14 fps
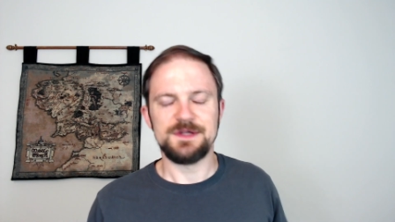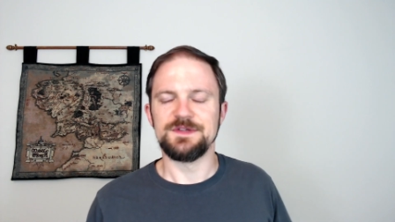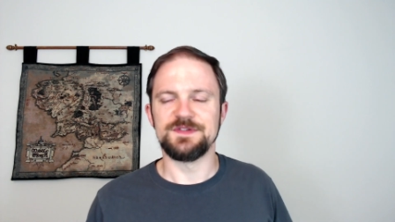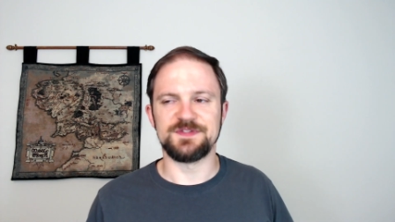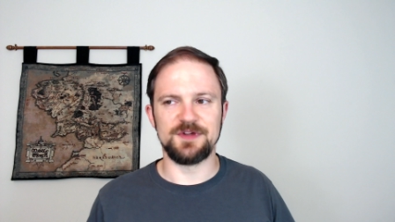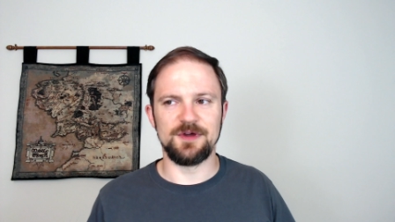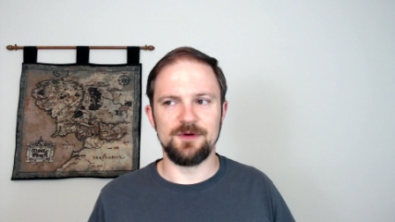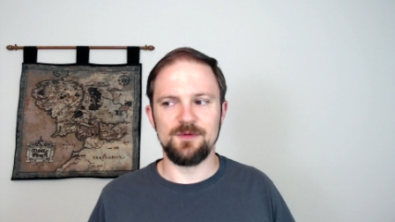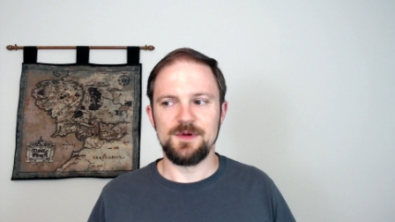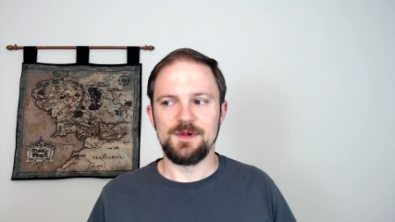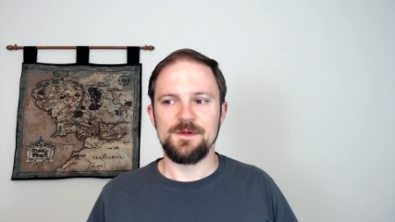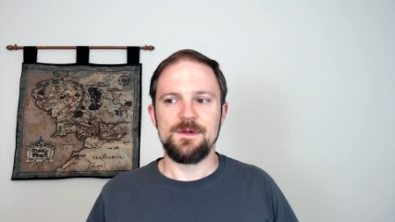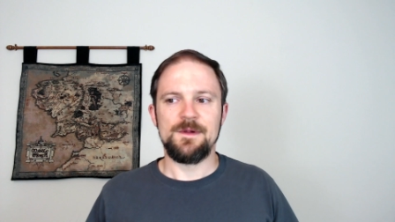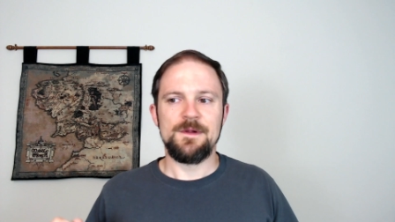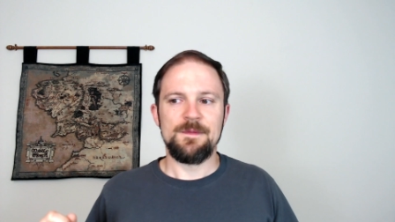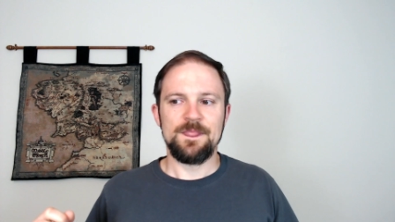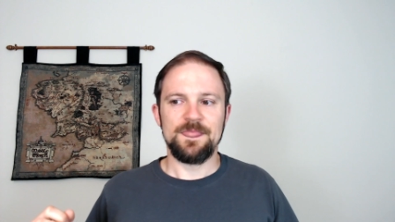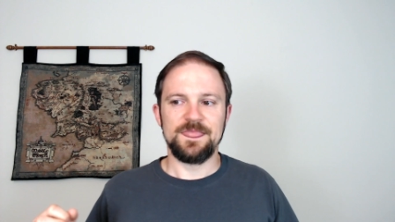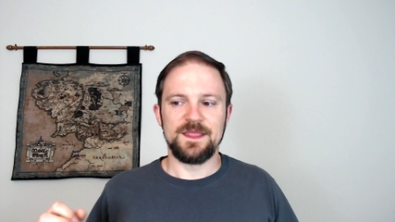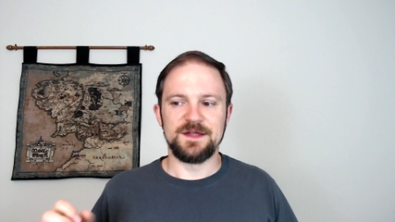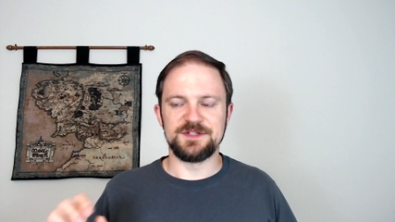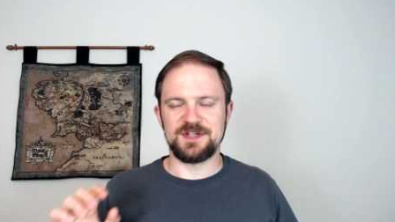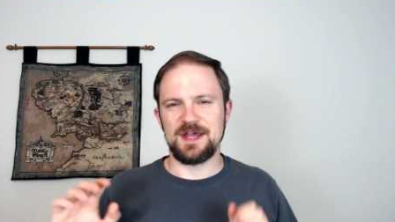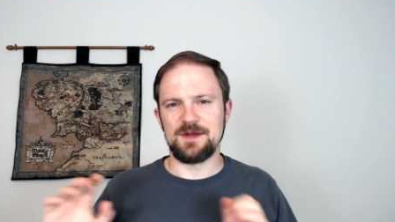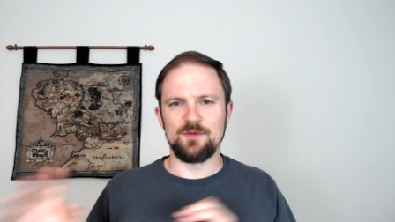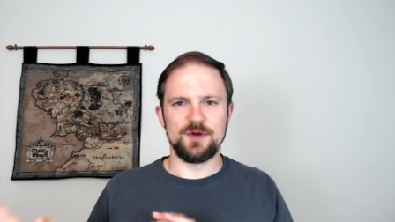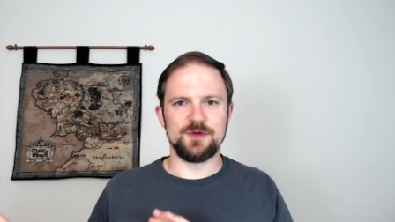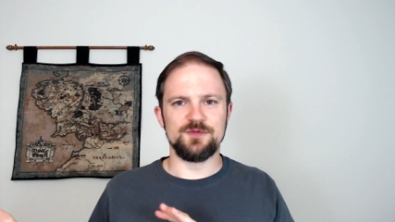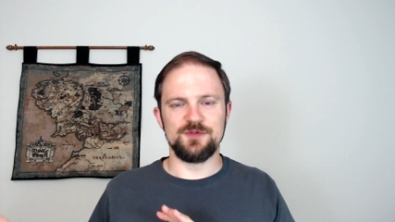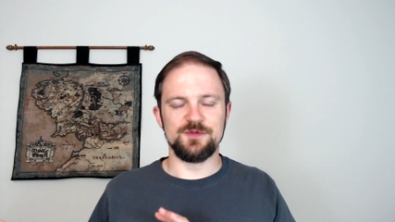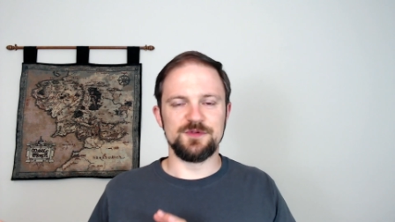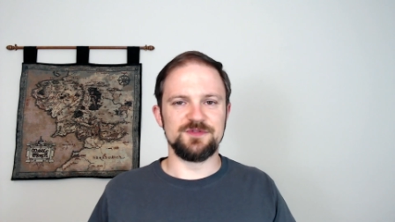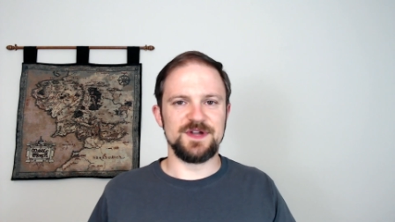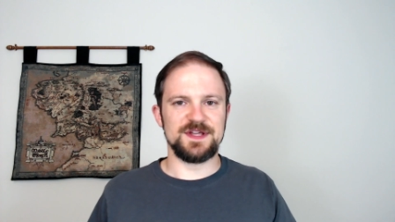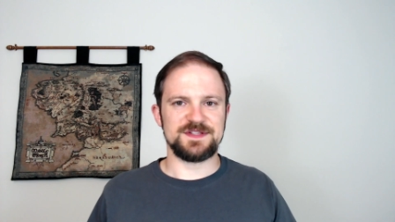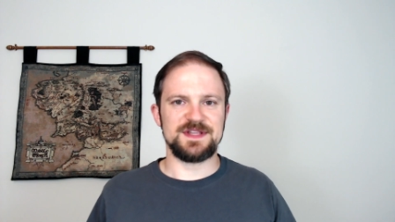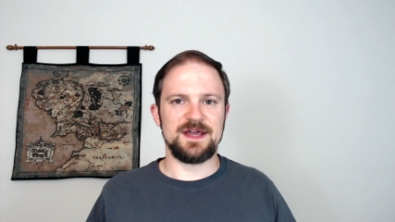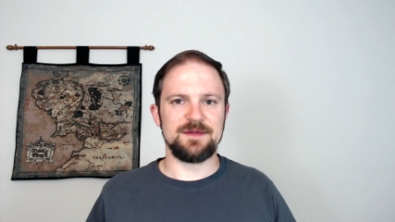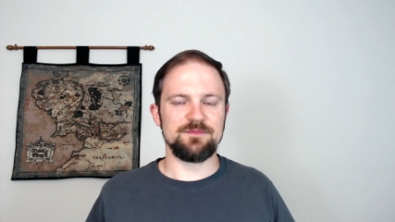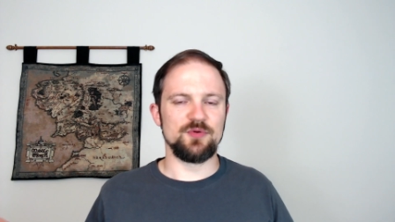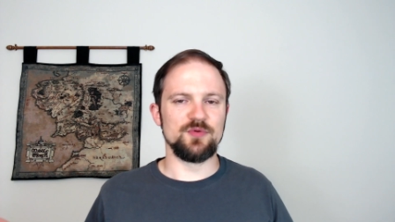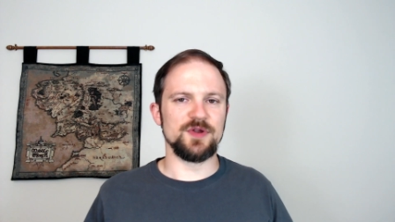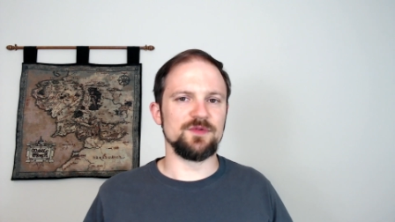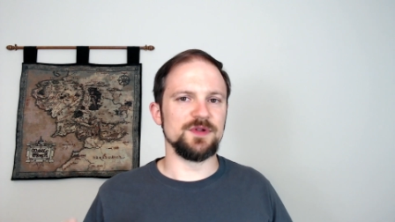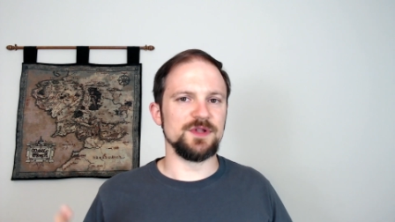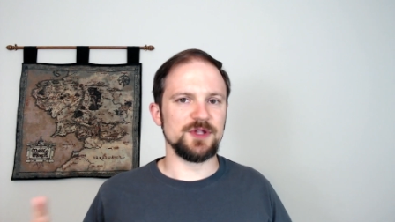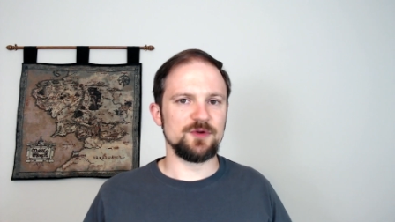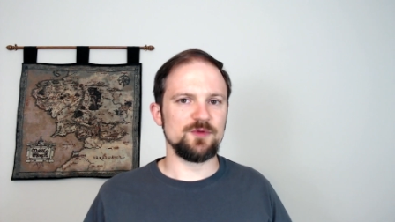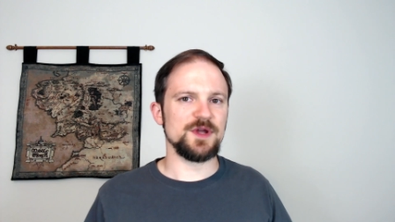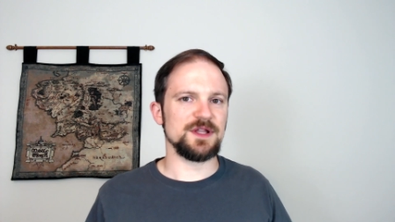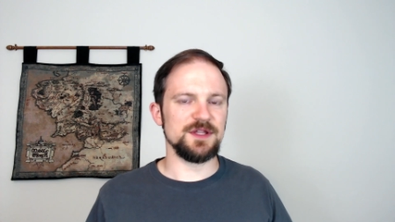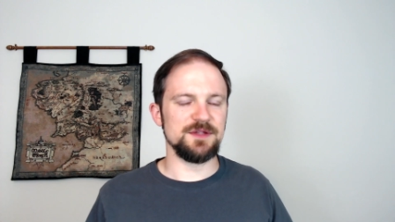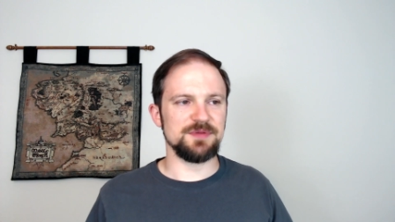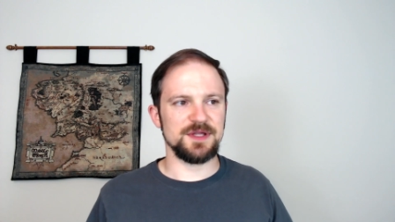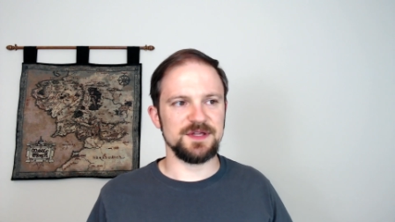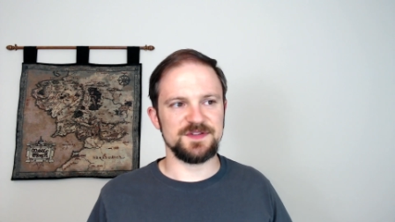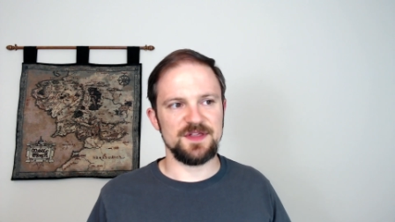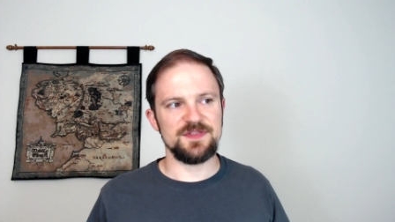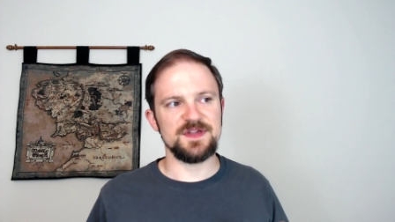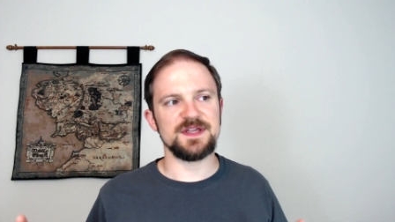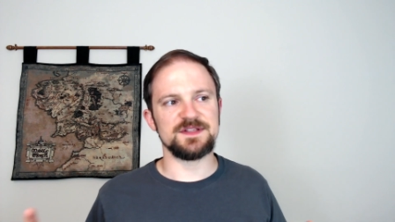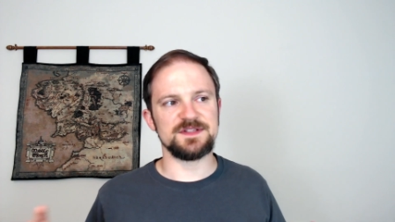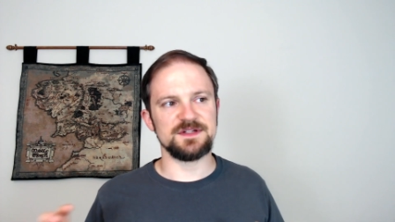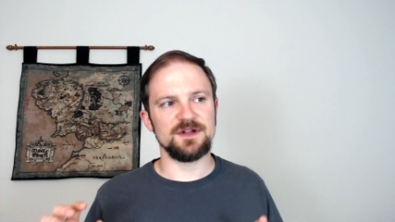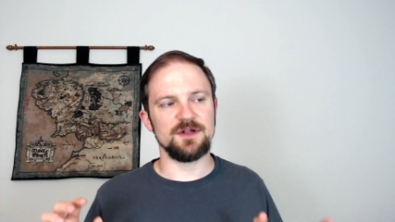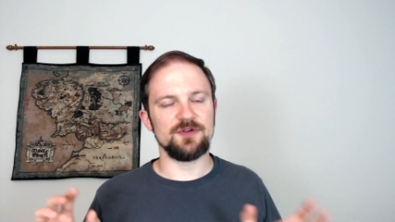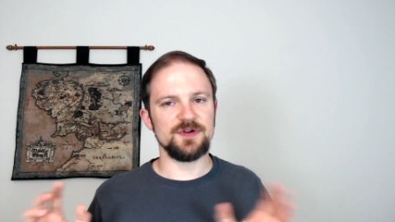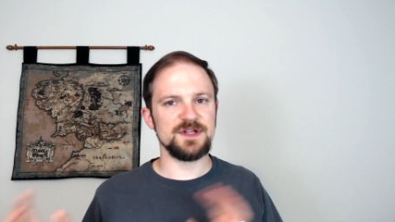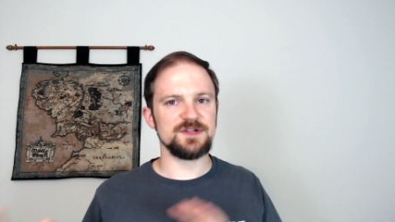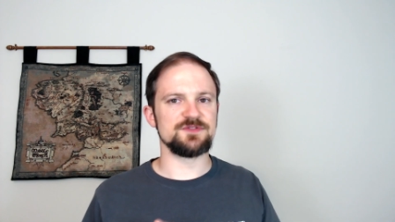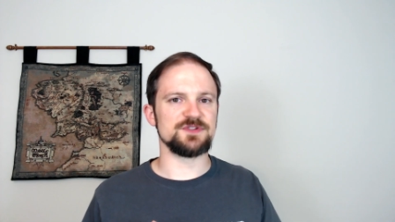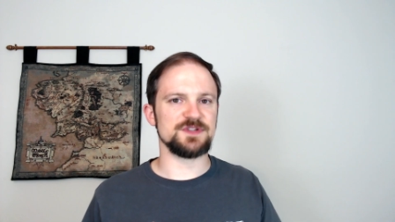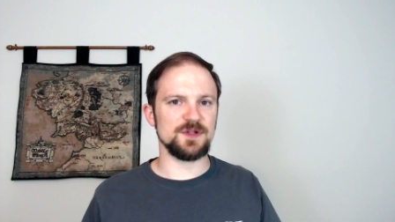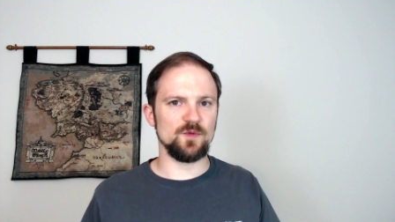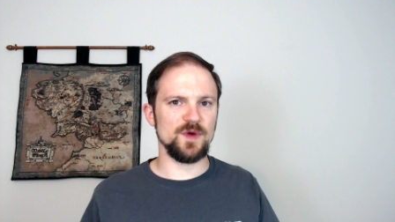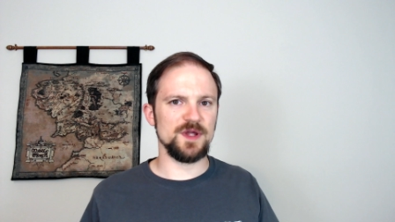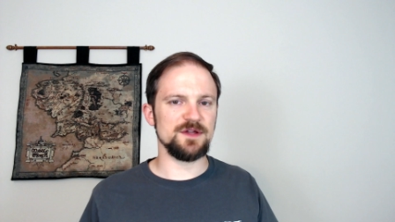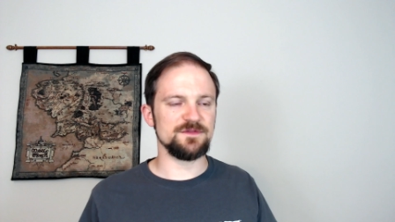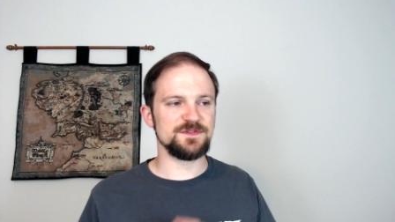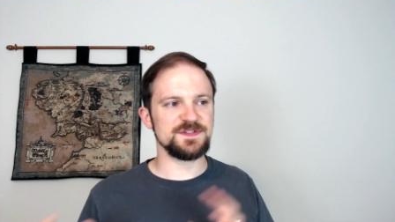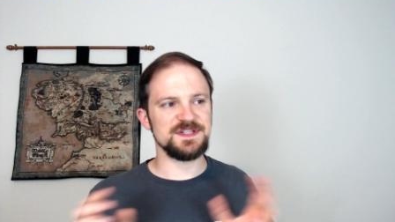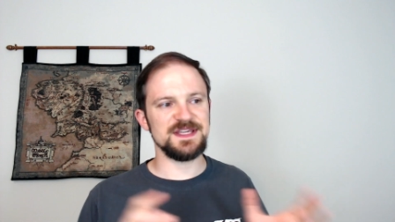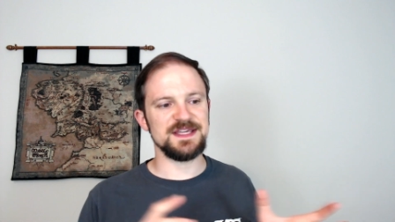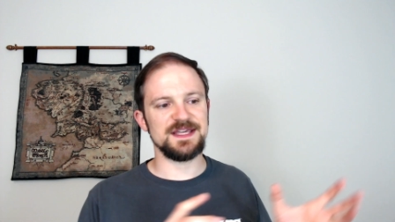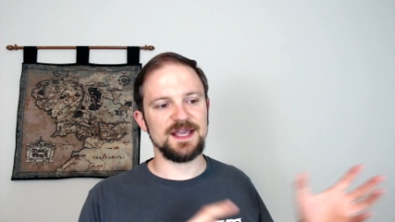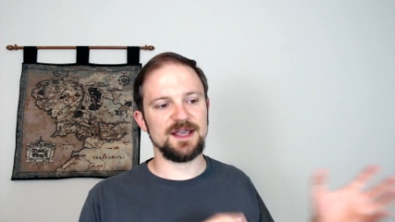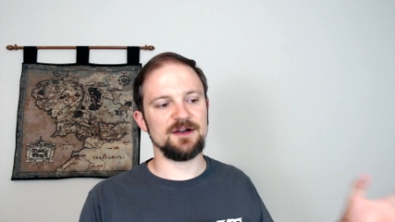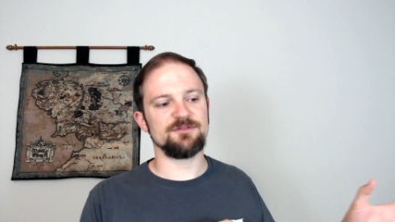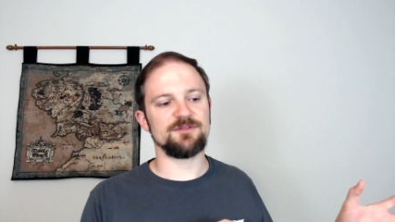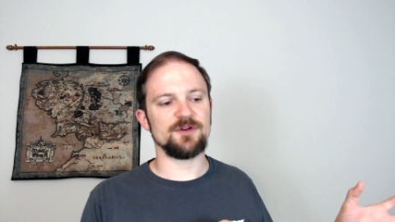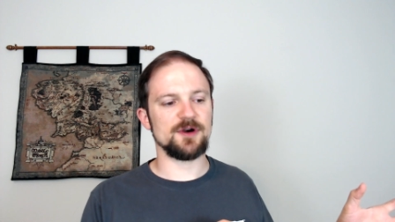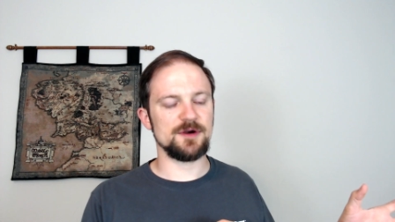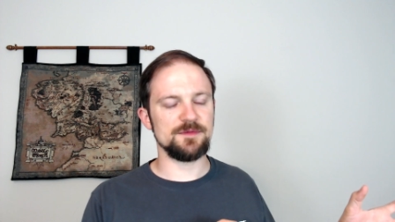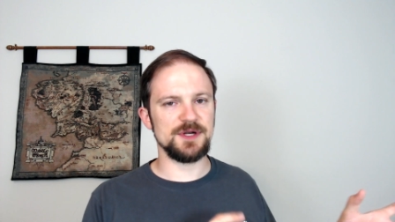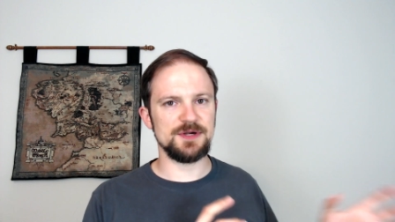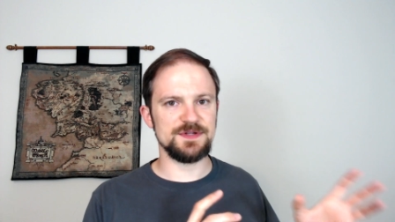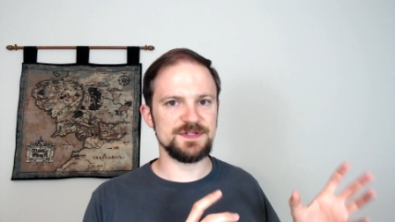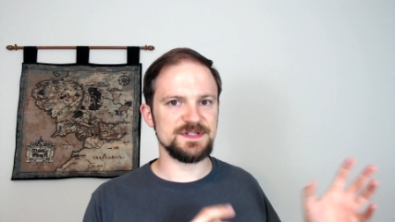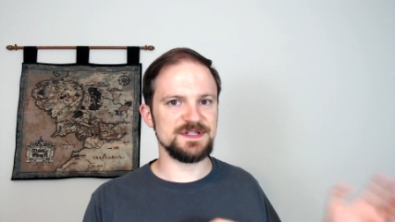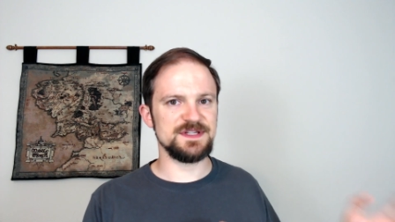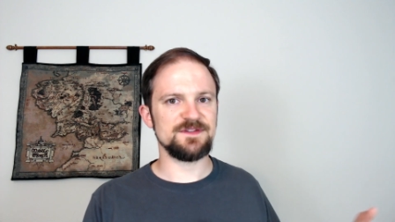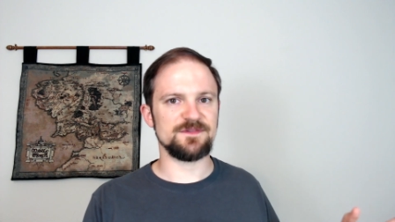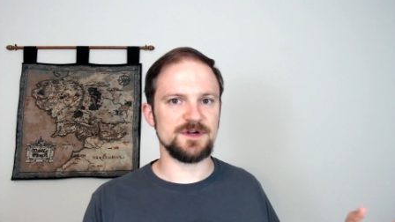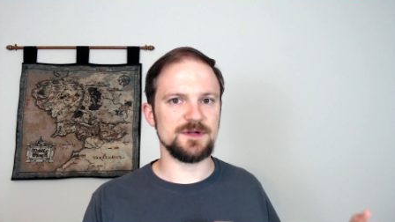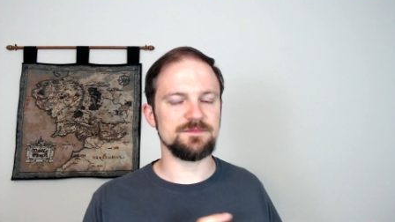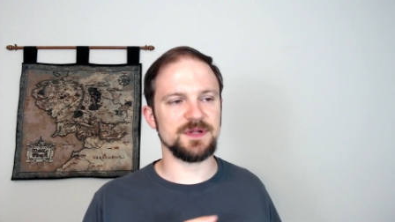So I just kind of wanted to address that point really quickly, because I think it's another interesting way of seeing how Faramir is different,